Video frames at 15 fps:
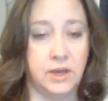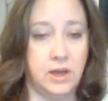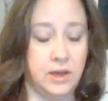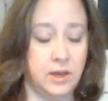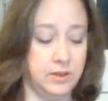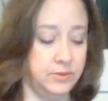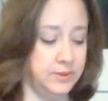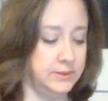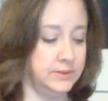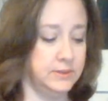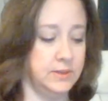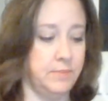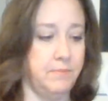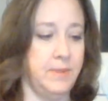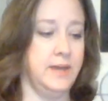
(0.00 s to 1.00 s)
This is
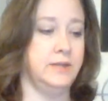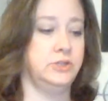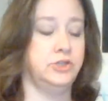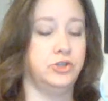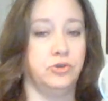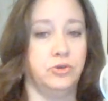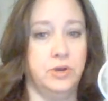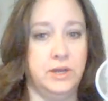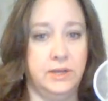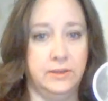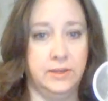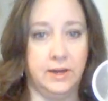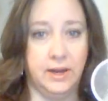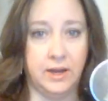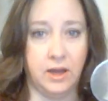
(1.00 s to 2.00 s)
a mesh screen
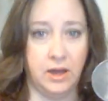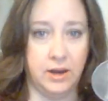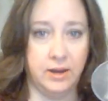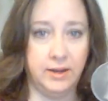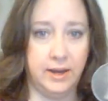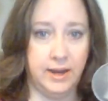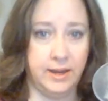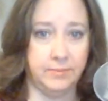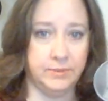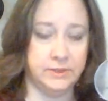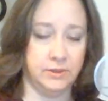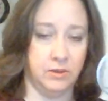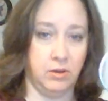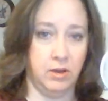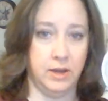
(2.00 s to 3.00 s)
that I got on
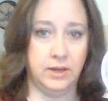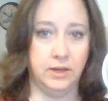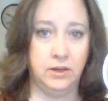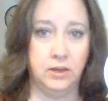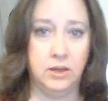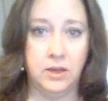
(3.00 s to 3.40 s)
Amazon.